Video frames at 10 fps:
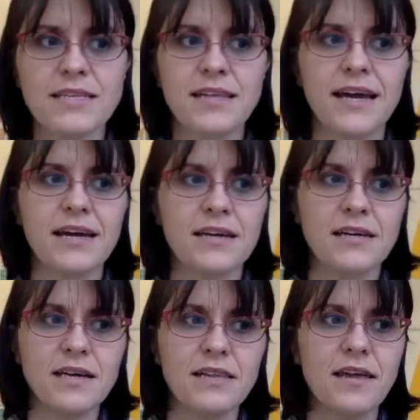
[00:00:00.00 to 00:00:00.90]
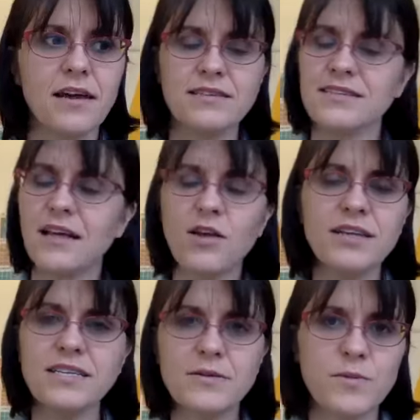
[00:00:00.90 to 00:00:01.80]
Like that, a lot
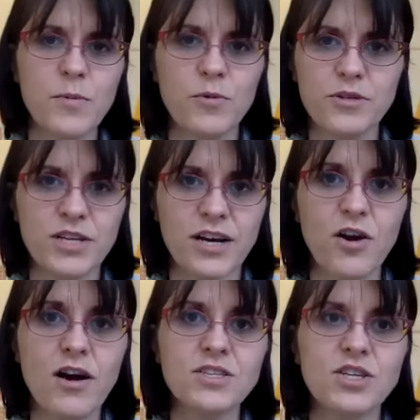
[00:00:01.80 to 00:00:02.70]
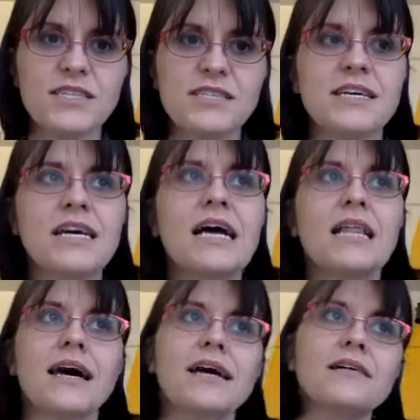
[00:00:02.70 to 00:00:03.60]
of times people will share not just
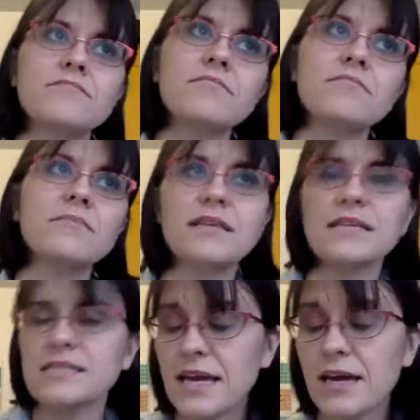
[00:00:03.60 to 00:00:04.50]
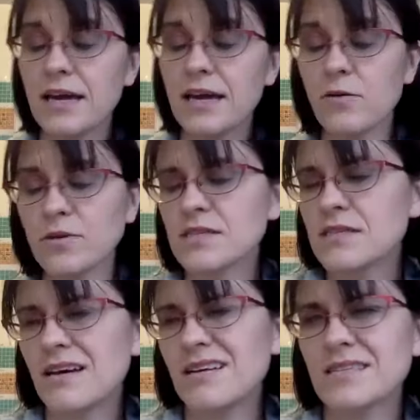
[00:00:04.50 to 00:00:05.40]
like, let's say it was
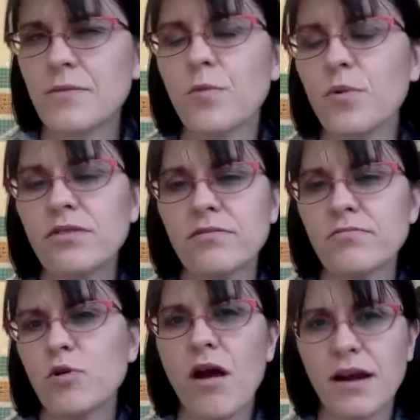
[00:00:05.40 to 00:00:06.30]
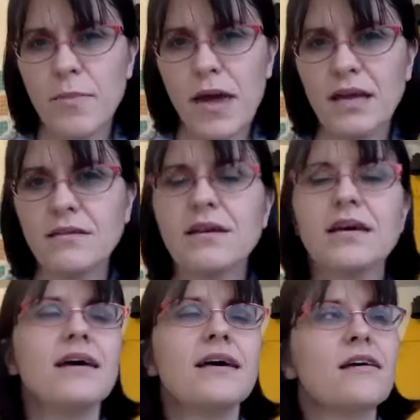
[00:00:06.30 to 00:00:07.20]
someone with chronic pain.
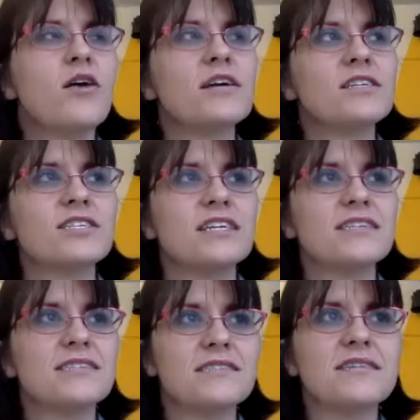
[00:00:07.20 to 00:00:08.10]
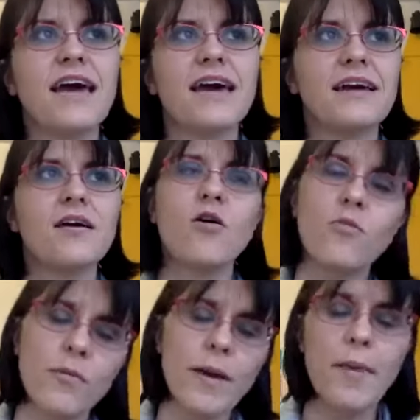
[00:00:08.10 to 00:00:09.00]
They're not just going to say like, oh,
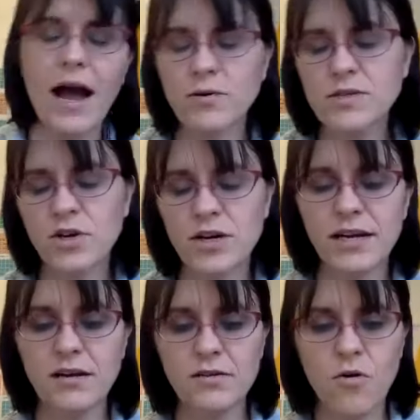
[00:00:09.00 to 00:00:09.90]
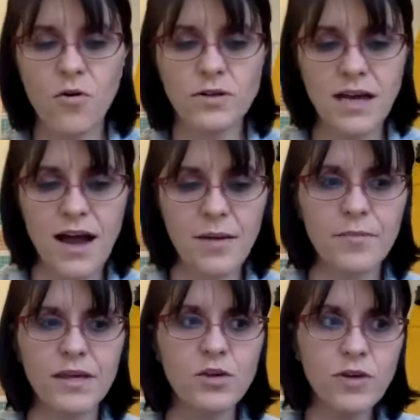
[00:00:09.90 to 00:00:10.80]
well, my back was hurting the whole time.
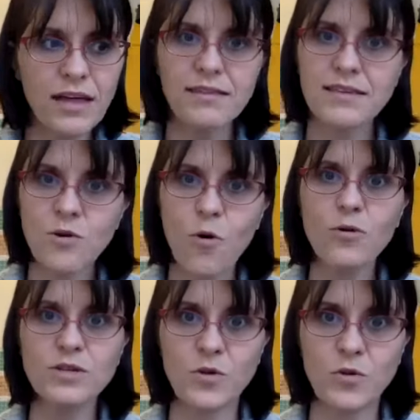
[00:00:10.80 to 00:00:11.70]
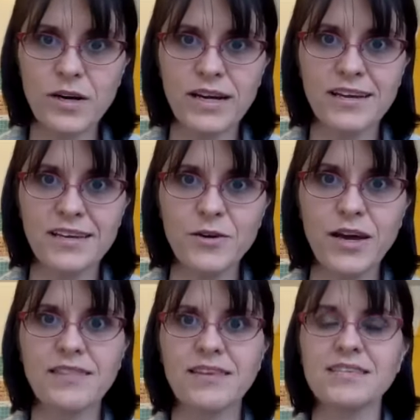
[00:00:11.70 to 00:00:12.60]
You get this whole story. You
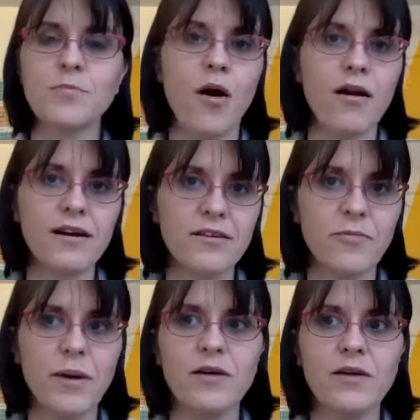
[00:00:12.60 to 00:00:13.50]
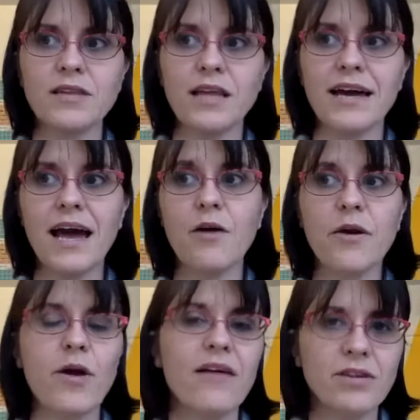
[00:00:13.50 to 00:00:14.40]
get this part about like how they
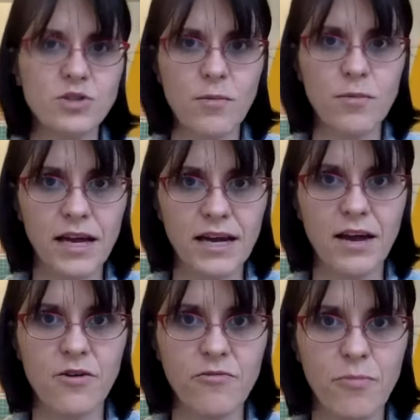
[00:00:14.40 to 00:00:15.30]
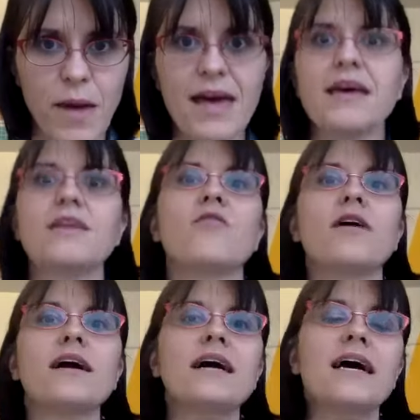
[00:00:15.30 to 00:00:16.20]
were having trouble getting out of bed
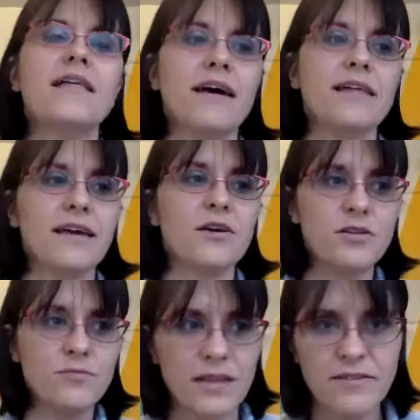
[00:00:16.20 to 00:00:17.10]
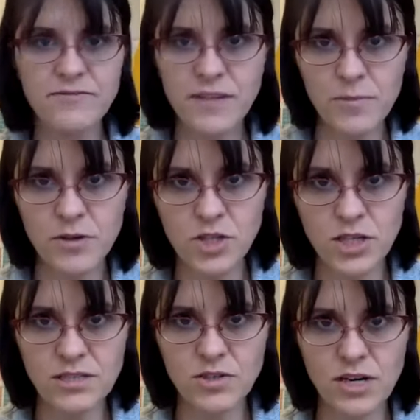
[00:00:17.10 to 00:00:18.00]
or that they couldn't lift up their
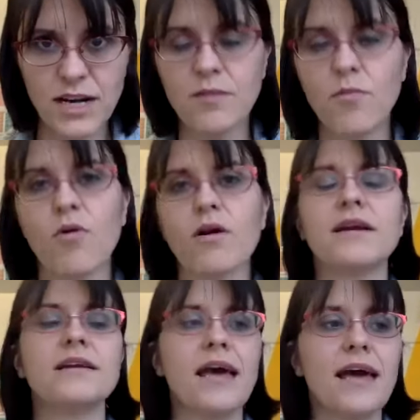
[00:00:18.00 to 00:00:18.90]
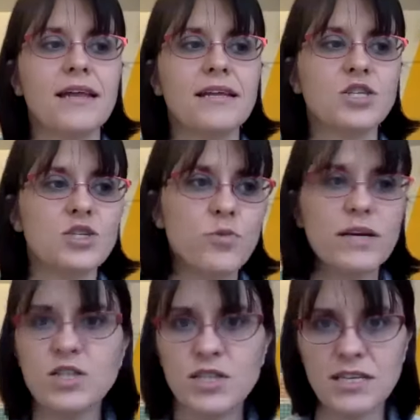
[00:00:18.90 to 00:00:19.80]
children anymore. And it just
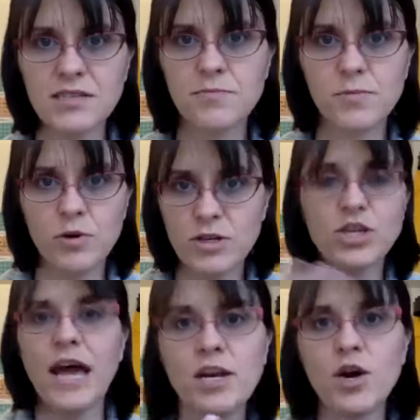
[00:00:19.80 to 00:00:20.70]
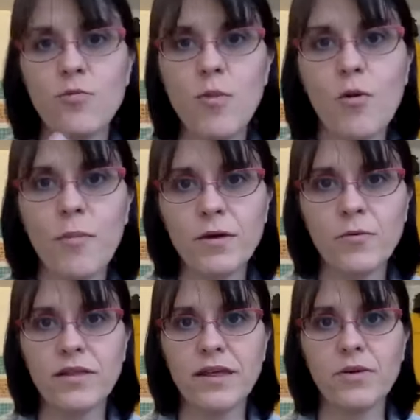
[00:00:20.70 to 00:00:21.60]
reached this crescendo moment
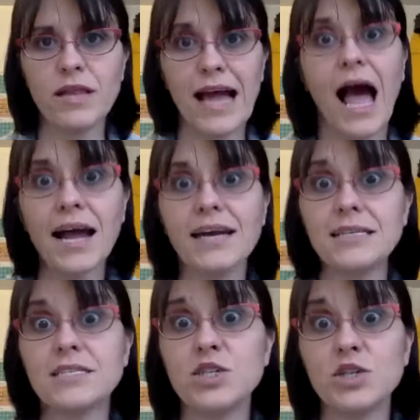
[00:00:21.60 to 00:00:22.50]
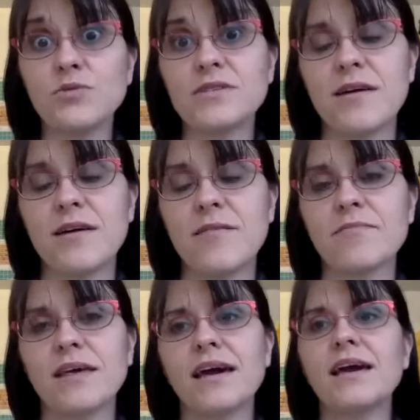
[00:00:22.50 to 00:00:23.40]
where they were like, I need to do
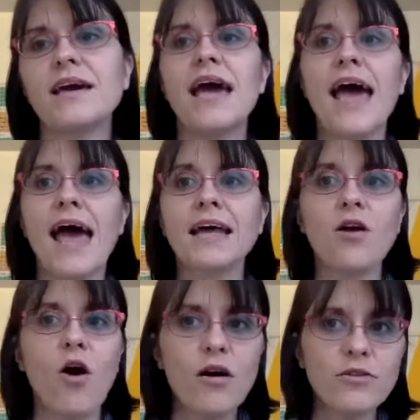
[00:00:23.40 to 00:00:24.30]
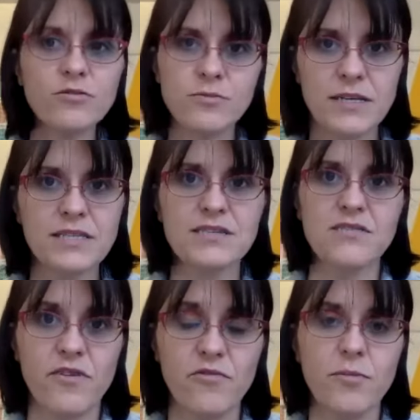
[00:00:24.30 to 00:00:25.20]
something. And all those pieces of
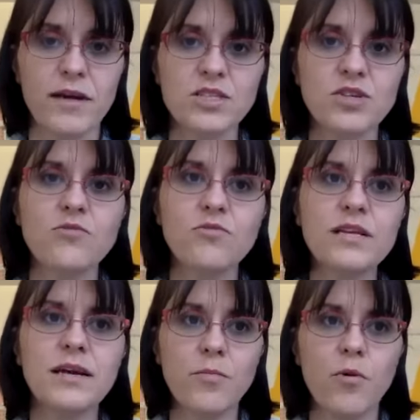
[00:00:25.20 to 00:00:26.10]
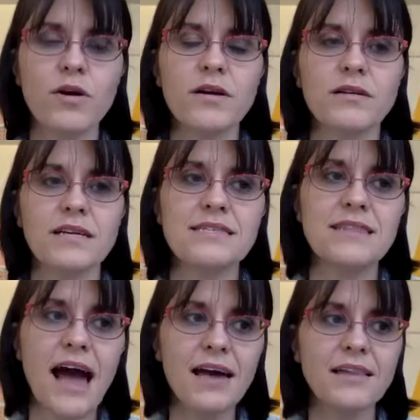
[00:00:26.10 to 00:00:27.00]
information are really important because
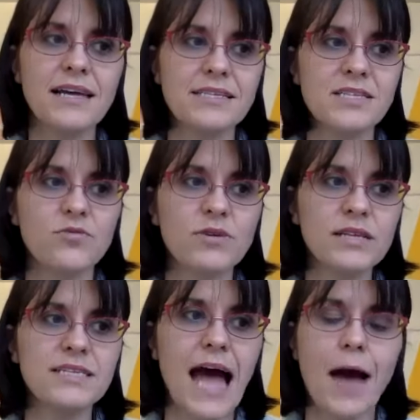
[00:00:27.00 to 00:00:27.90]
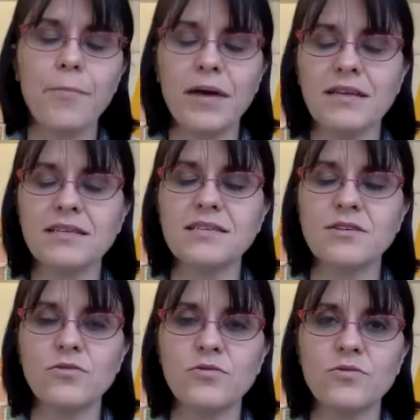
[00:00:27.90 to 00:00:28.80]
that lets you really tap
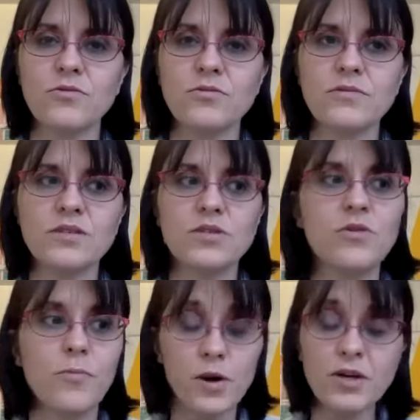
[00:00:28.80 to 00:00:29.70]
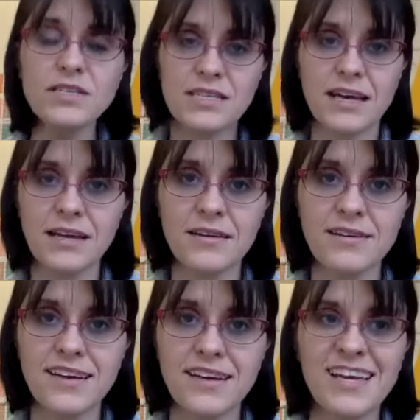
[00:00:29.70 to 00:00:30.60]
into a person.
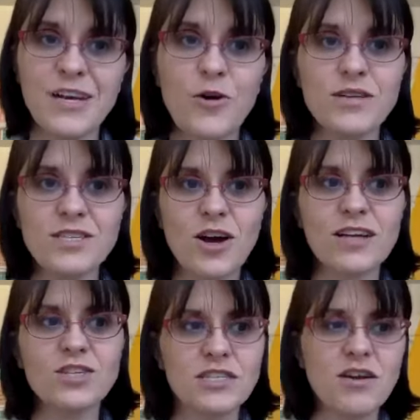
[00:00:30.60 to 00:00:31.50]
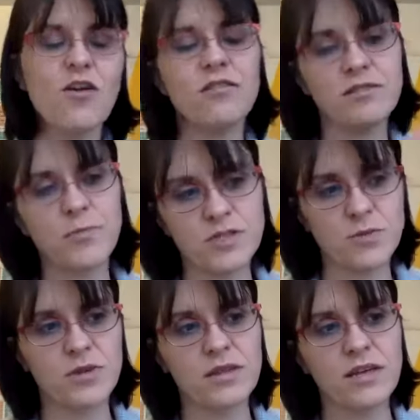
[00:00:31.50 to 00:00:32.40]
It's not just, oh, the
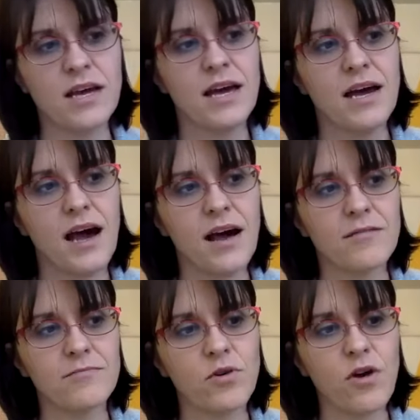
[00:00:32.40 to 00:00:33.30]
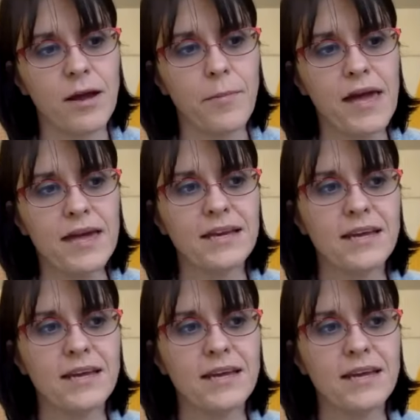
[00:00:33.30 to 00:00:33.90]
person with chronic pain.